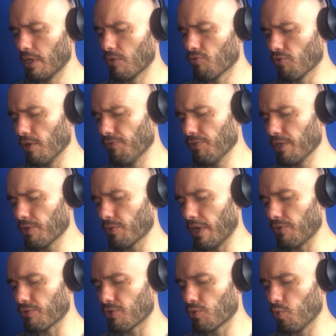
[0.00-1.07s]
roughly
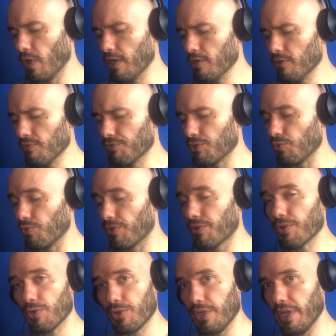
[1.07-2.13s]
around 12 to
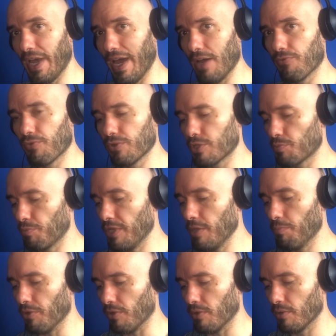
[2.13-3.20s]
30 average
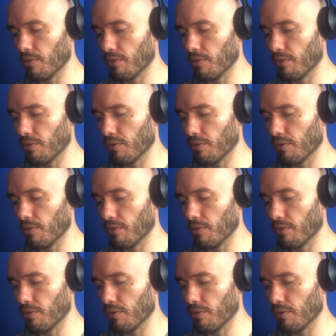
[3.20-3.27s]
people,